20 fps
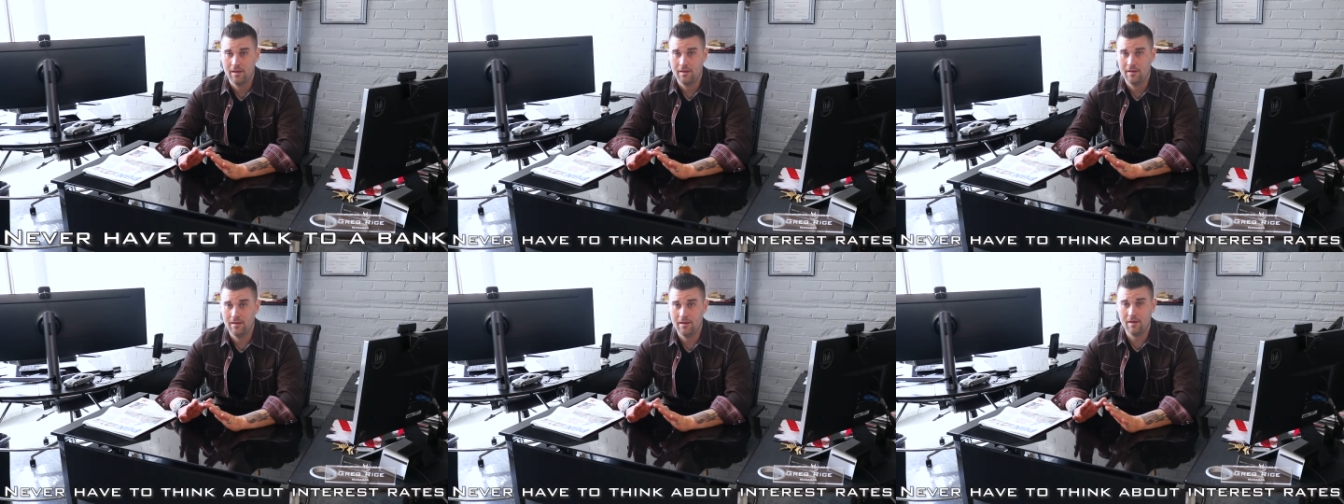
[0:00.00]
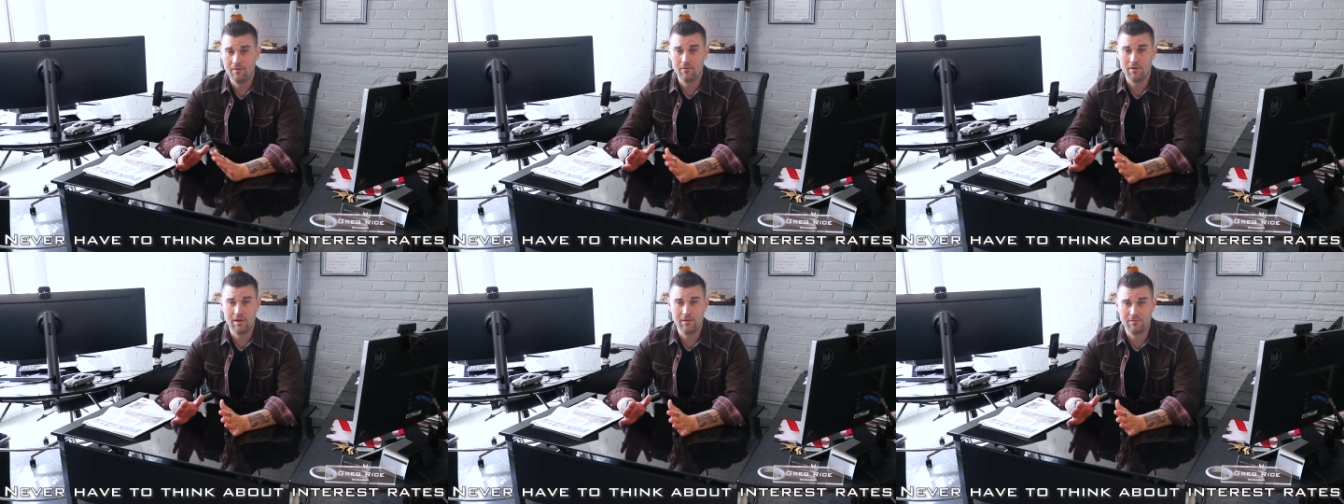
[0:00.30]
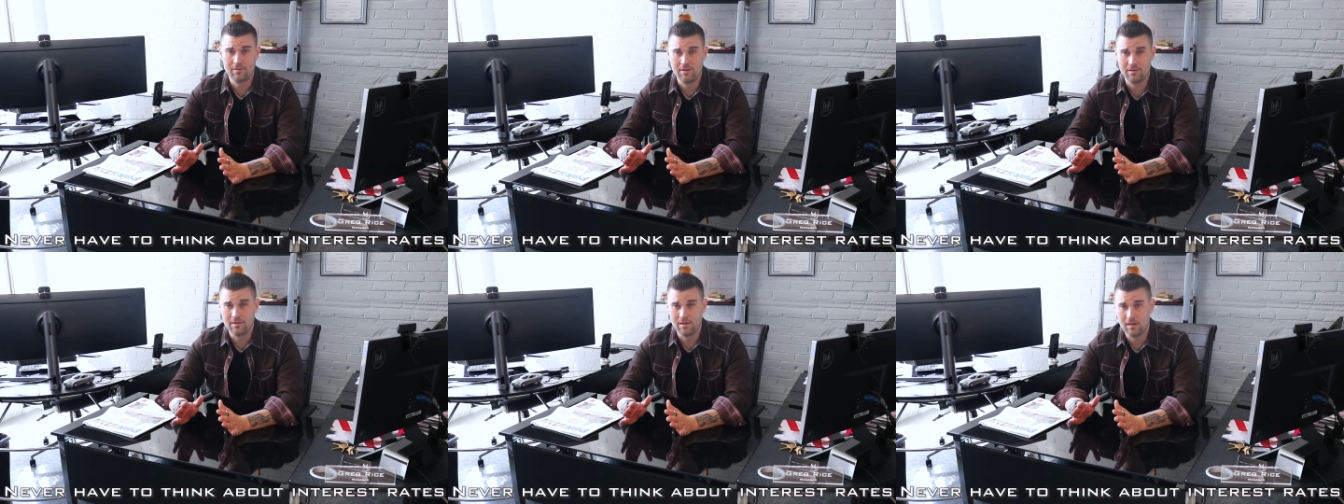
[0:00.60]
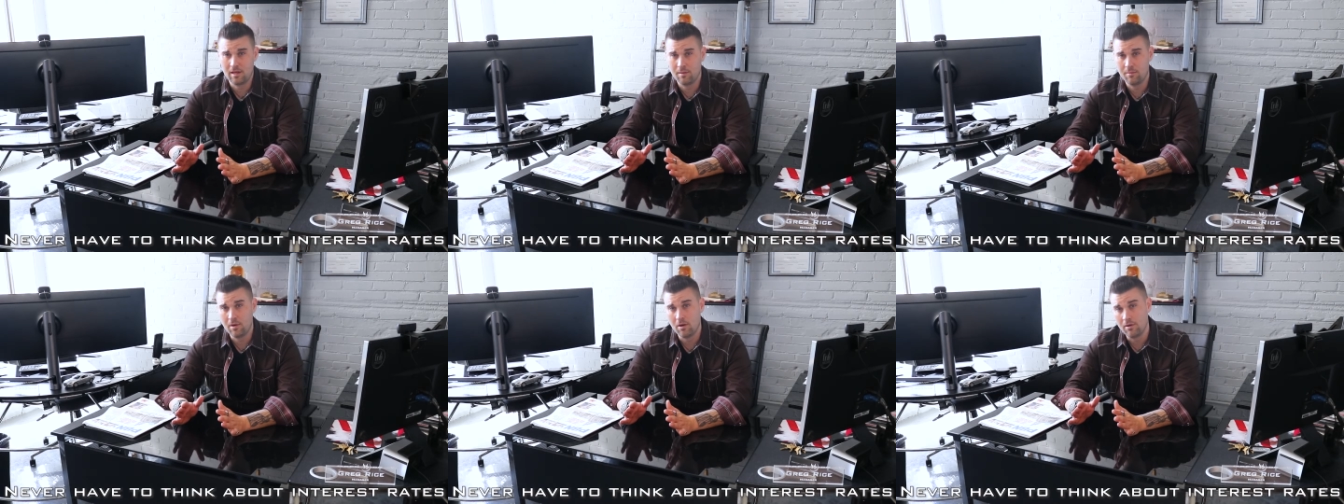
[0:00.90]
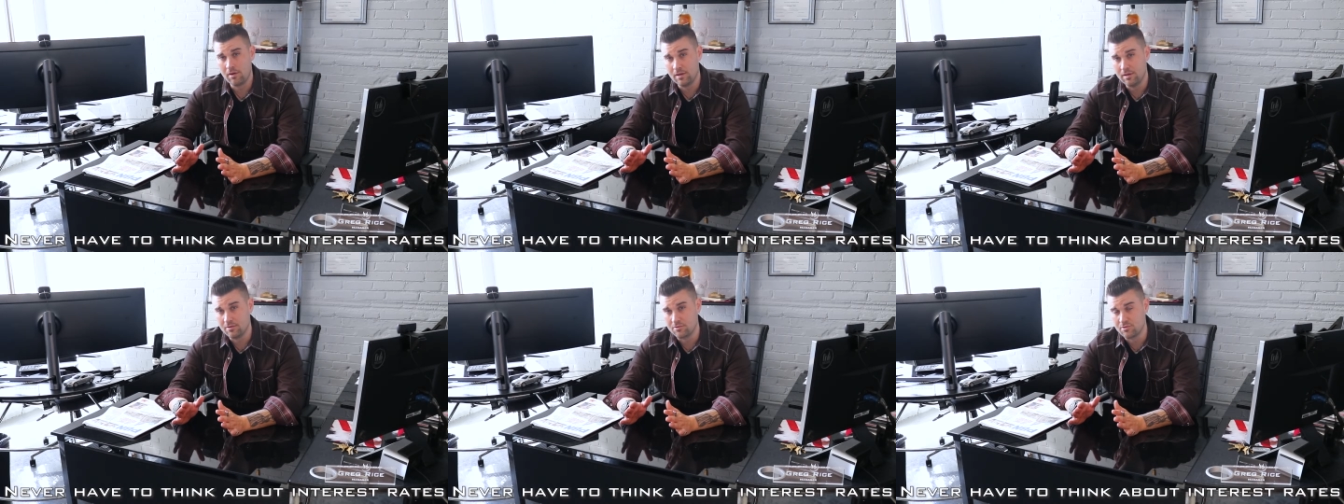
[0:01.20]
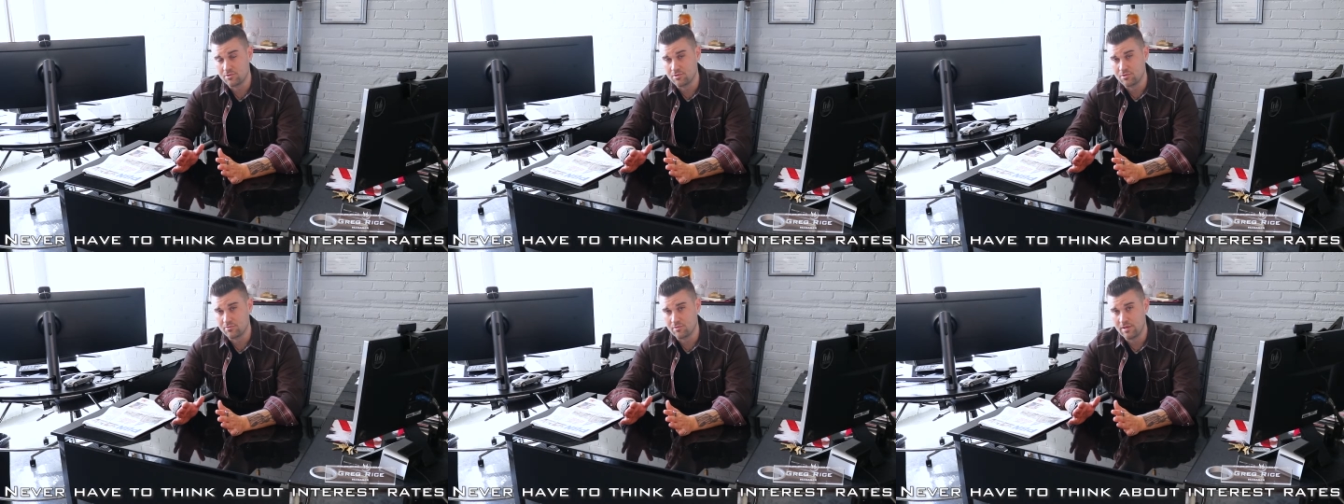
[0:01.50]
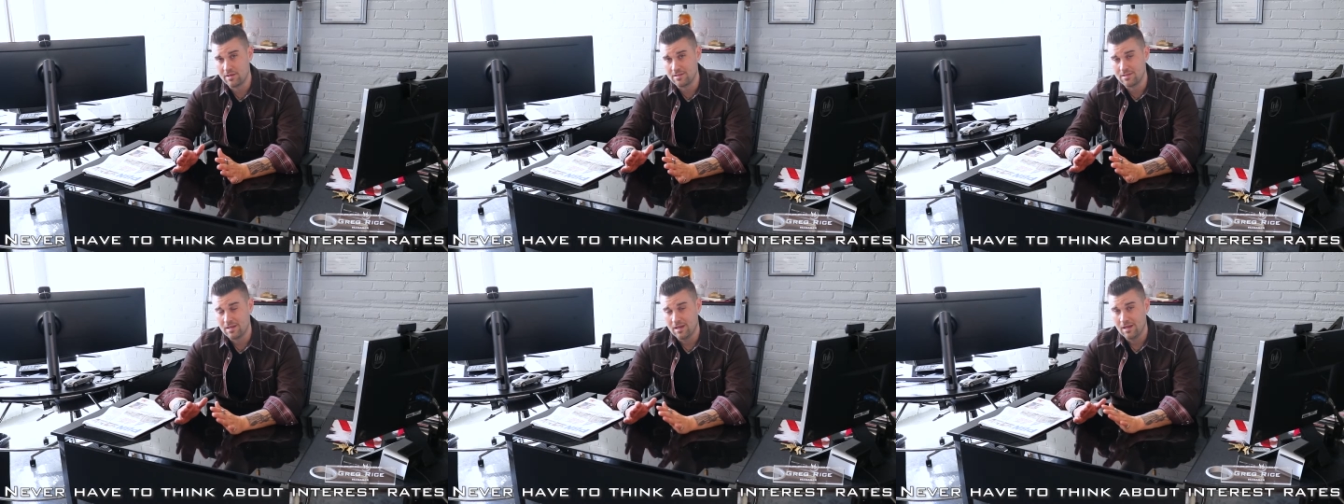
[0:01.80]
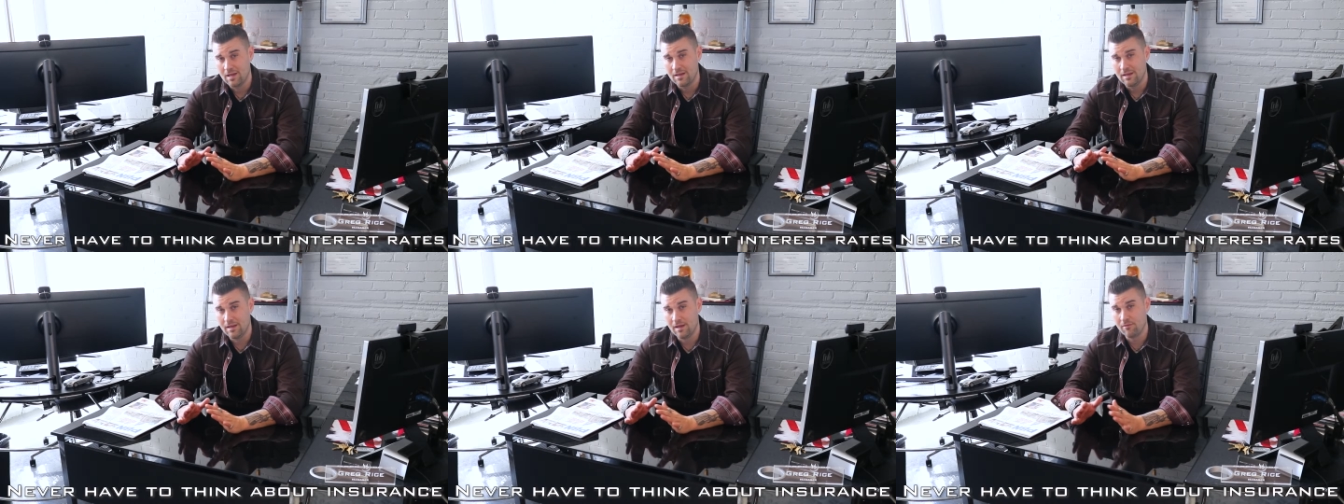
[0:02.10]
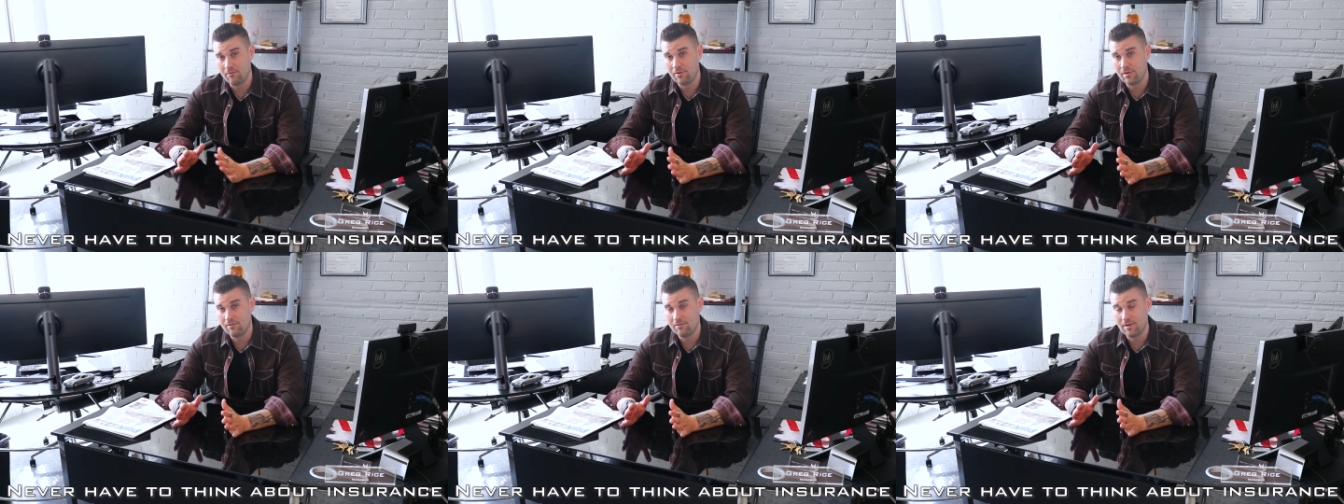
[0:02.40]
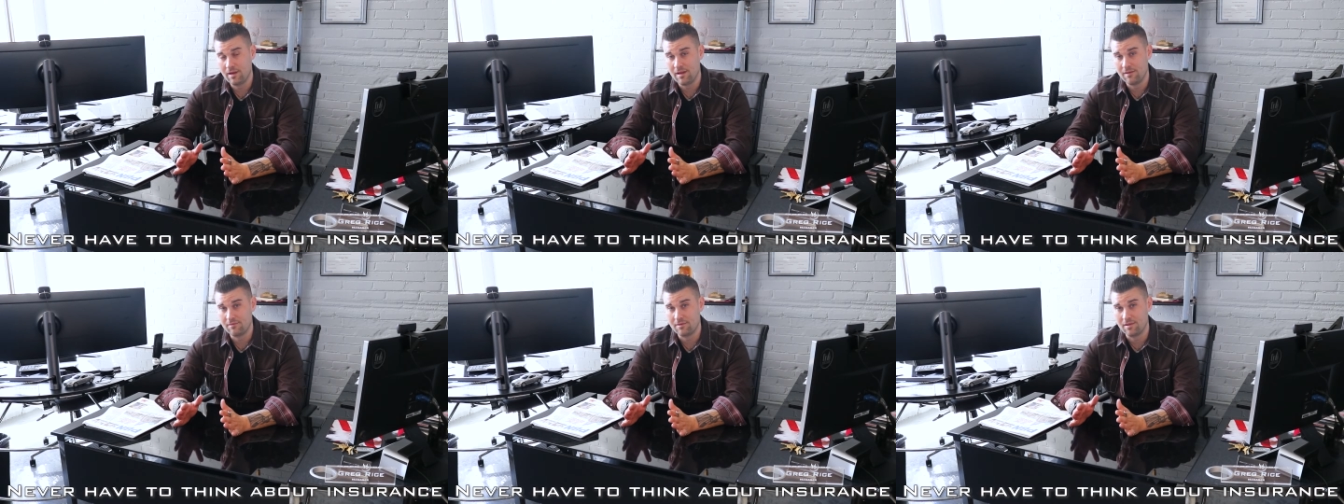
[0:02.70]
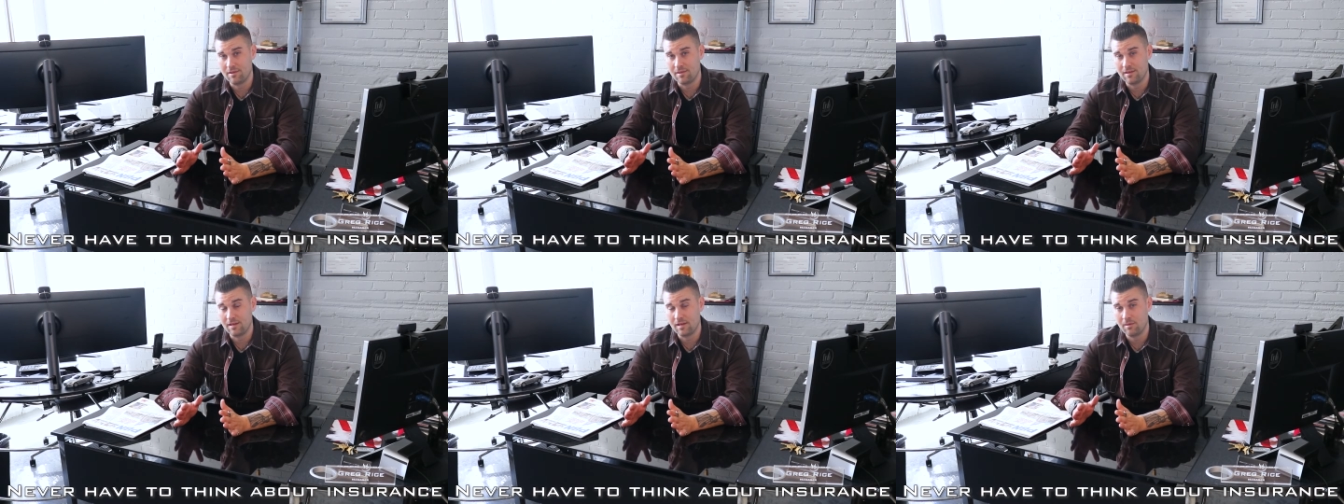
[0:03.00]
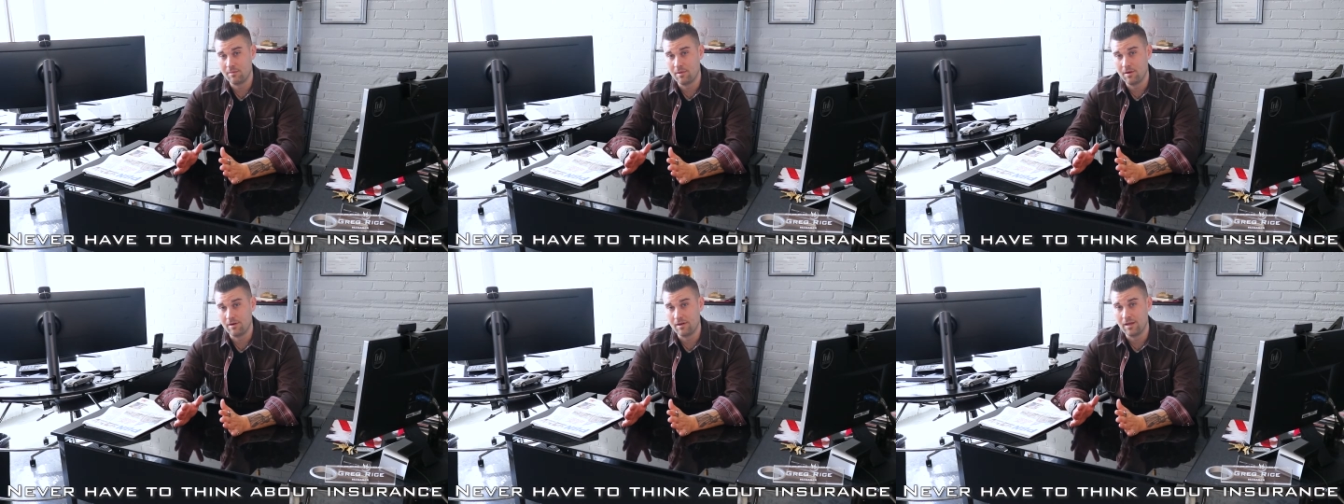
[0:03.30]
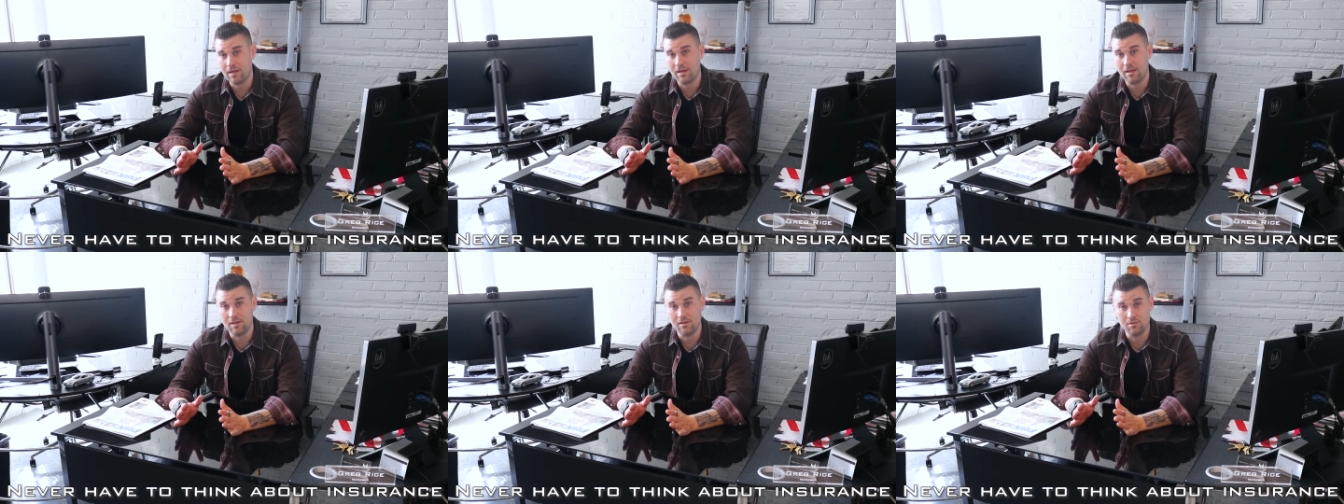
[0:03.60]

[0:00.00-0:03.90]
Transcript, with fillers: never have to think about interest rates, never even have to think about getting